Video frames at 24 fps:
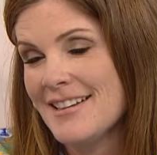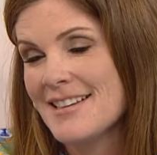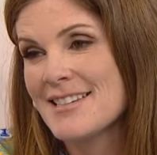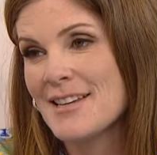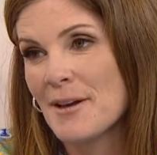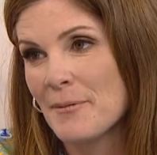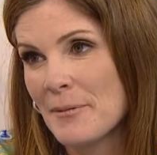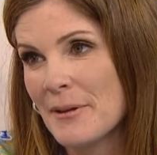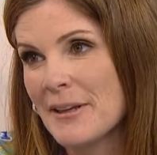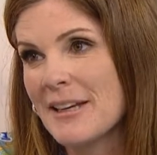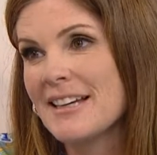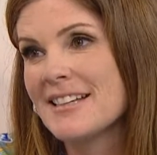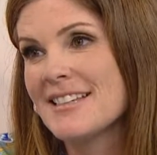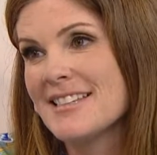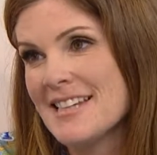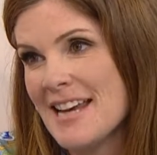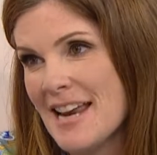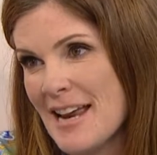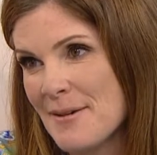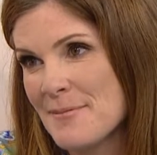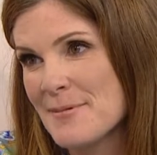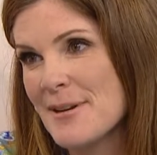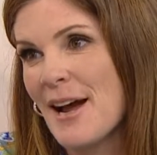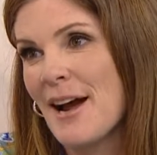something gets
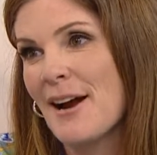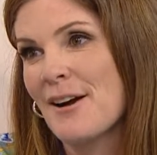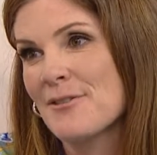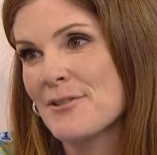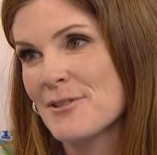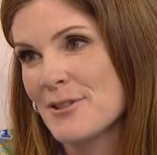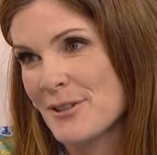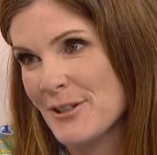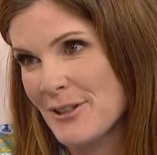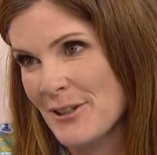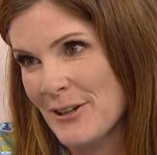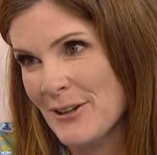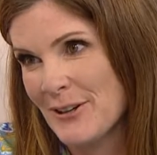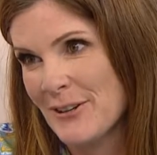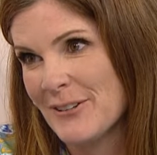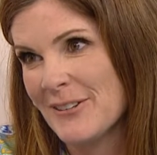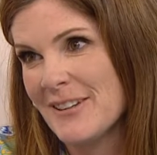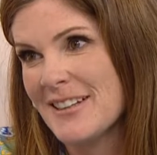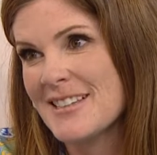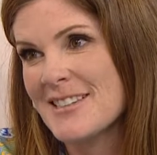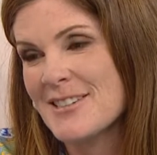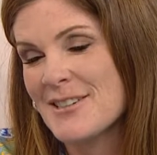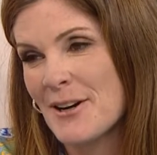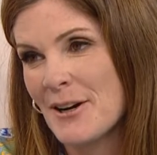named after you.
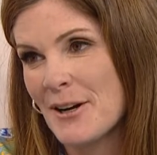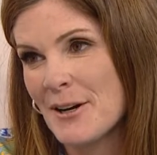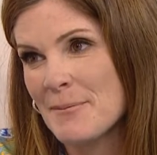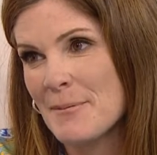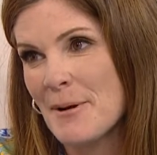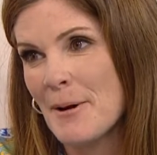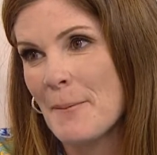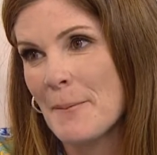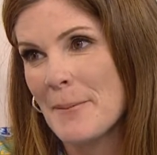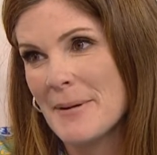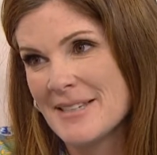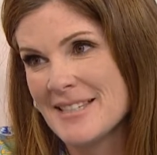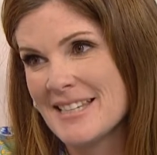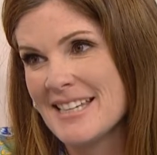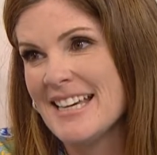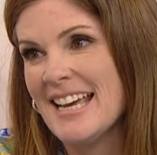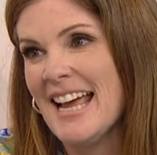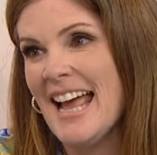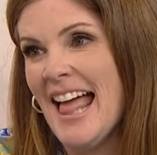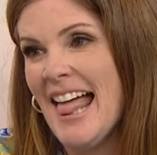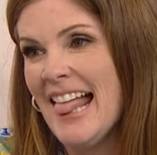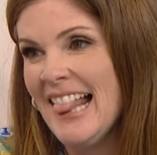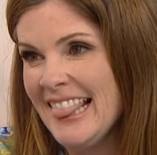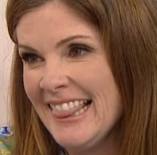Let's talk about
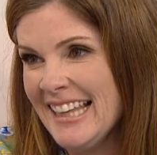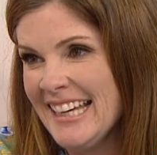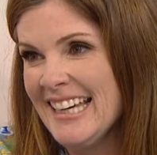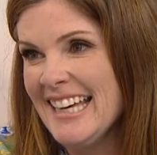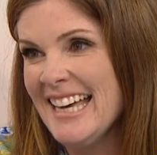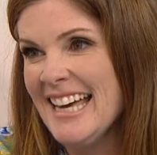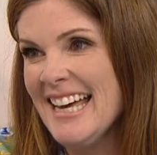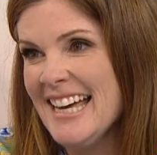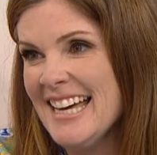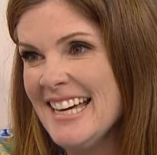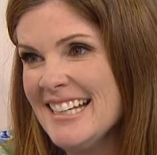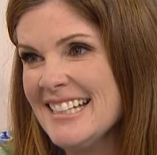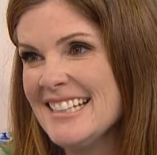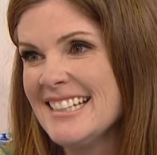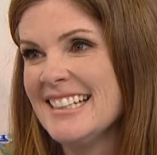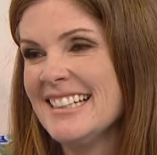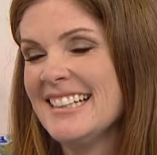Missy Elliott. I